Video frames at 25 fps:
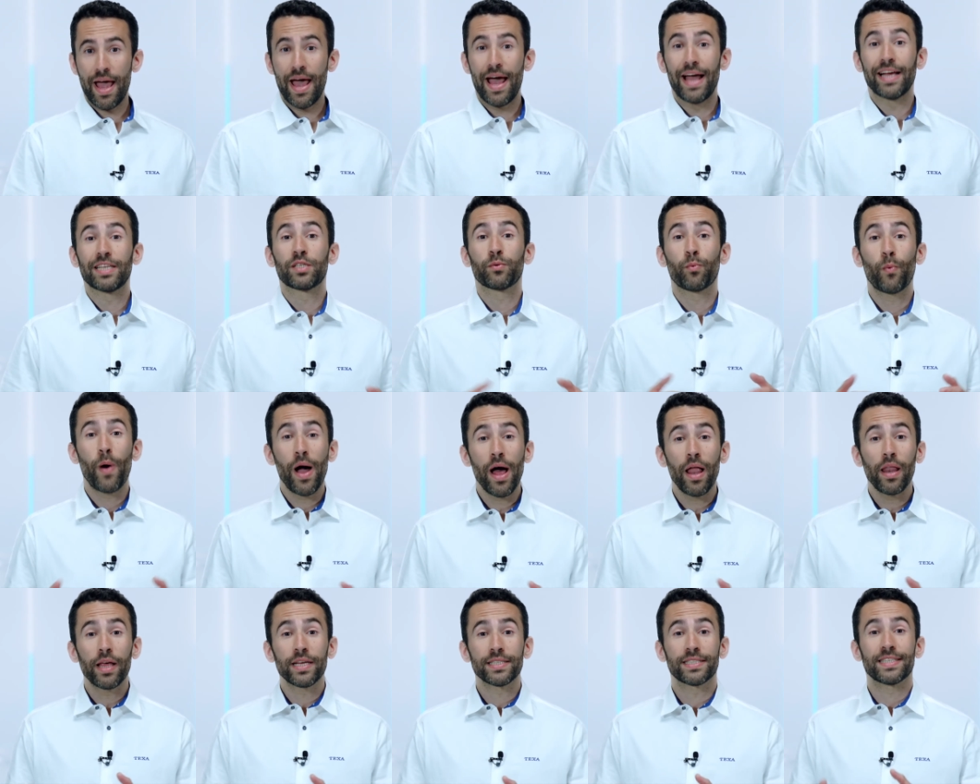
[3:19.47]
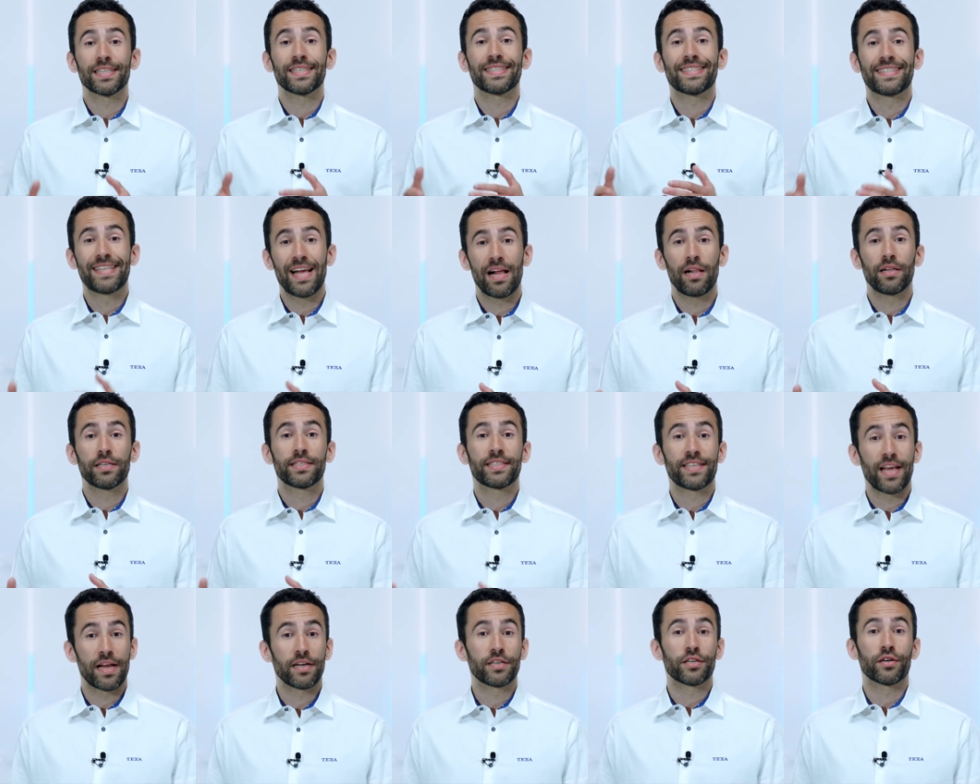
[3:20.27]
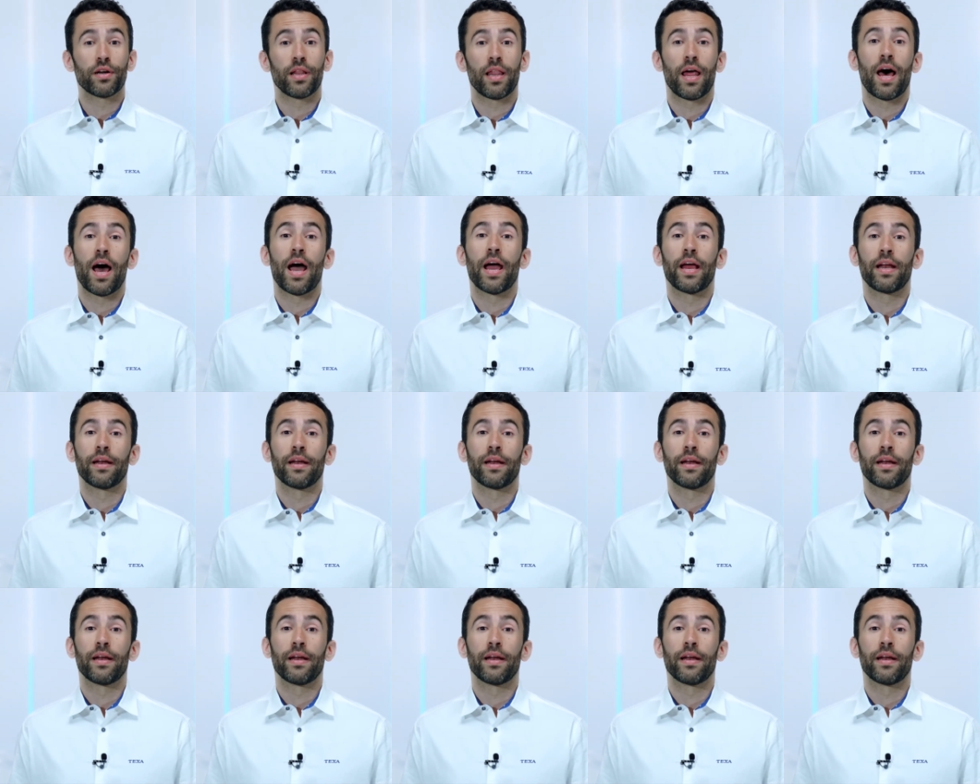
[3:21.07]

as well as the cell center line.